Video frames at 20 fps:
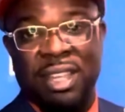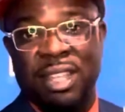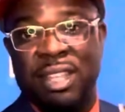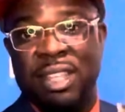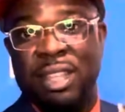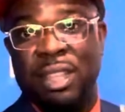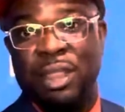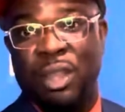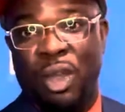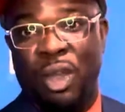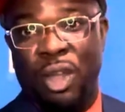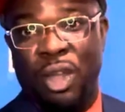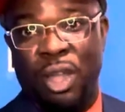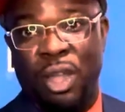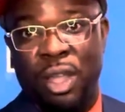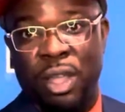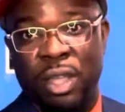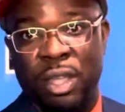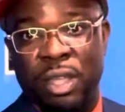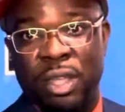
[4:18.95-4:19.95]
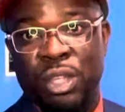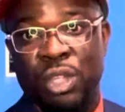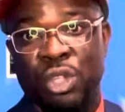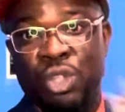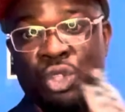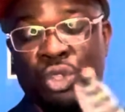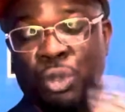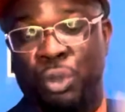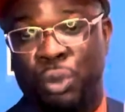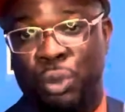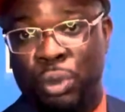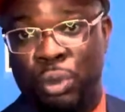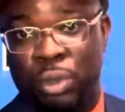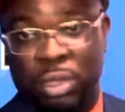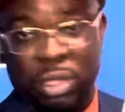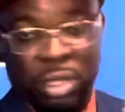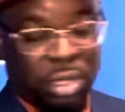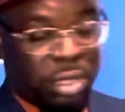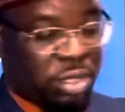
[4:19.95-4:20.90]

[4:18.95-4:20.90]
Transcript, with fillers: the law, truth.